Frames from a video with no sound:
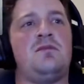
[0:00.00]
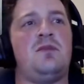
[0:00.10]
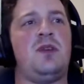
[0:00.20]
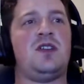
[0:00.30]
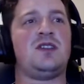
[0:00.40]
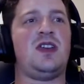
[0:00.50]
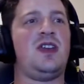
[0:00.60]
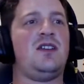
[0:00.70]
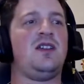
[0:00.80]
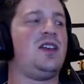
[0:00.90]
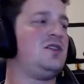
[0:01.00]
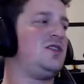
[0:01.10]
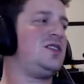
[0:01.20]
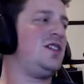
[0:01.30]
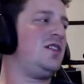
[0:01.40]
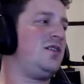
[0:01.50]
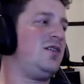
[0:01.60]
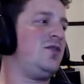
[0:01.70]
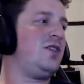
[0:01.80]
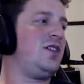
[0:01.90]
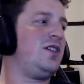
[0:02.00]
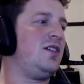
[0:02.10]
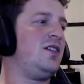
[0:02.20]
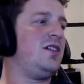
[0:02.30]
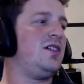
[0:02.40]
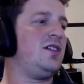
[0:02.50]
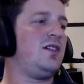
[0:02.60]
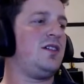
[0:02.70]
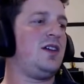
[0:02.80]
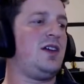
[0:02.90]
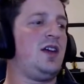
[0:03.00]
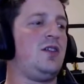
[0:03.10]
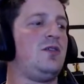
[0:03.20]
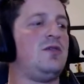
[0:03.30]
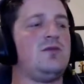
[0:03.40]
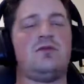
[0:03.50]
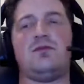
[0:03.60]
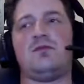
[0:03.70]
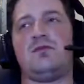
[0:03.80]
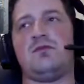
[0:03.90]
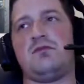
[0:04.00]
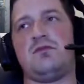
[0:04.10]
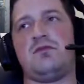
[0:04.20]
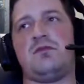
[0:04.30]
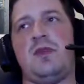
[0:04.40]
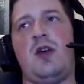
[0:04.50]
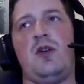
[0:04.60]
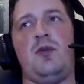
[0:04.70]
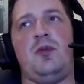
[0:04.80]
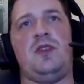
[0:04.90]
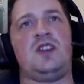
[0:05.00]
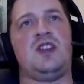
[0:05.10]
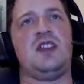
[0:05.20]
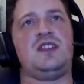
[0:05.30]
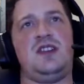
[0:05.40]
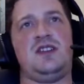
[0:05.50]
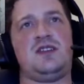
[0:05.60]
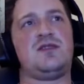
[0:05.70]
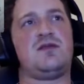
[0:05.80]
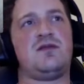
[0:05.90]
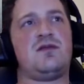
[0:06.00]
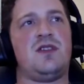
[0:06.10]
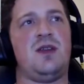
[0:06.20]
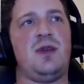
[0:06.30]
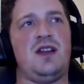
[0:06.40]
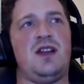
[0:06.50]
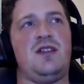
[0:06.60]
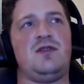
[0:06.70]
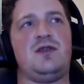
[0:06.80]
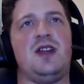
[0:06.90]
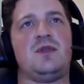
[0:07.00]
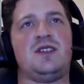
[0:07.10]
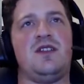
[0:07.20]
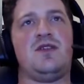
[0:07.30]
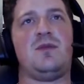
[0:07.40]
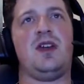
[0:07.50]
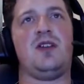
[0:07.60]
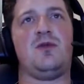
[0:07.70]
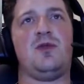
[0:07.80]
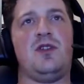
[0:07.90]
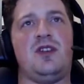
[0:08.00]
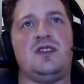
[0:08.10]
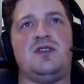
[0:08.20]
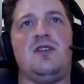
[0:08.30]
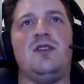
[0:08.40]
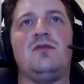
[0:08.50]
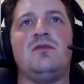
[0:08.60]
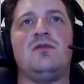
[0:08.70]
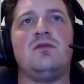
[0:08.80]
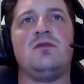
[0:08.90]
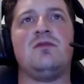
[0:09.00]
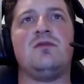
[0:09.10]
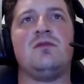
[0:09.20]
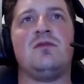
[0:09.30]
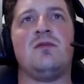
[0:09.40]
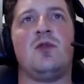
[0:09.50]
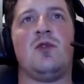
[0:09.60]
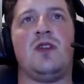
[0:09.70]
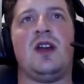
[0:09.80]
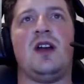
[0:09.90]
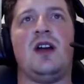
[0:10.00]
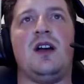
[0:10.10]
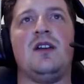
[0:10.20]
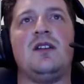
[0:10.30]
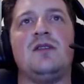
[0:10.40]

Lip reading: Because again, like as you said, like you look at it and how open the chassis is, the ability to adapt stuff to make it work is not all that hard.